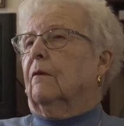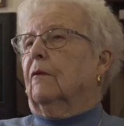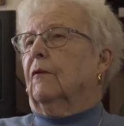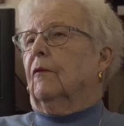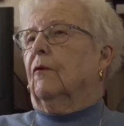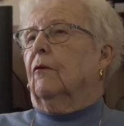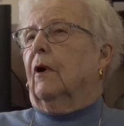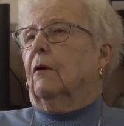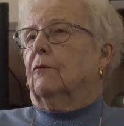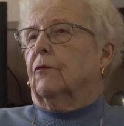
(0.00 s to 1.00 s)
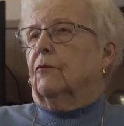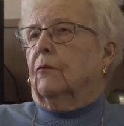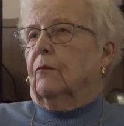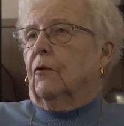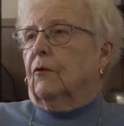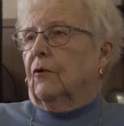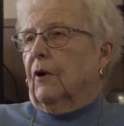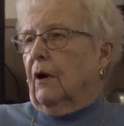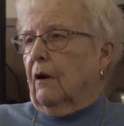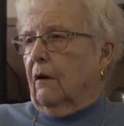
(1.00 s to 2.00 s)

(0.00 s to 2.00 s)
we flew out to Montreal.